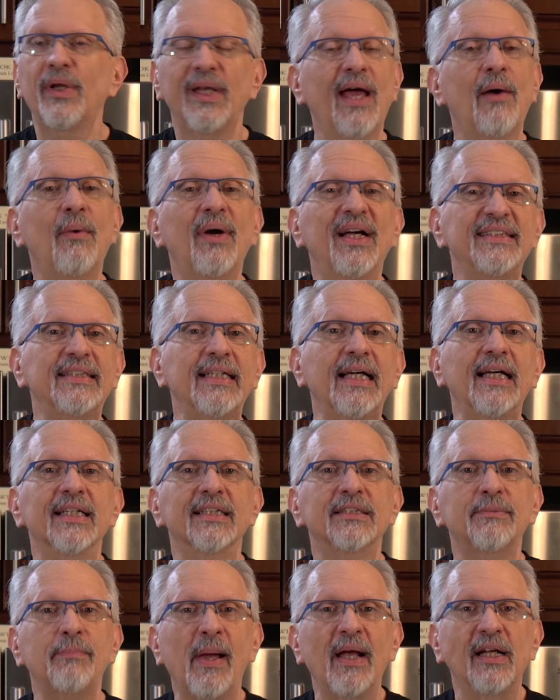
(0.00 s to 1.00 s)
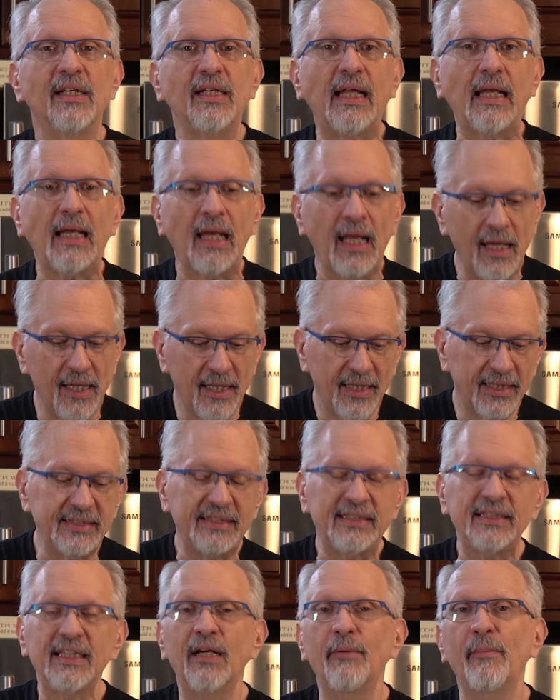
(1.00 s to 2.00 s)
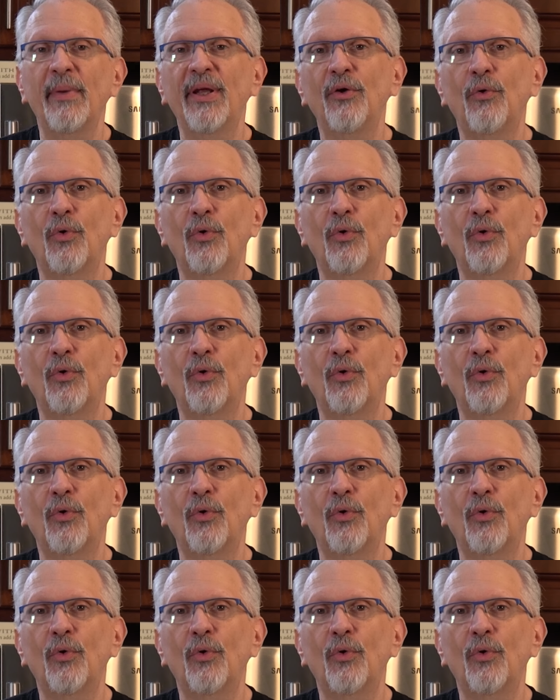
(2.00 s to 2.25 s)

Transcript: Now, as I expected, the cinnamon